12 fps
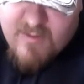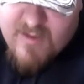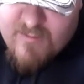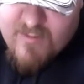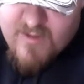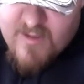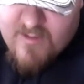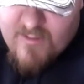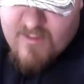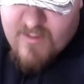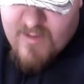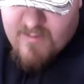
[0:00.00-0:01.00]
but they would
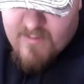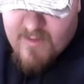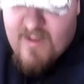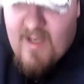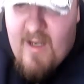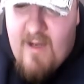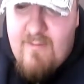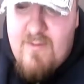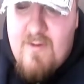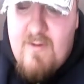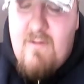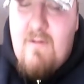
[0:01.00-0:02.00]
go on about
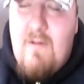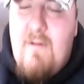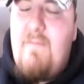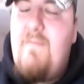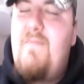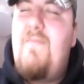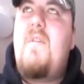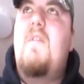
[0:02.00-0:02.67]
knives, and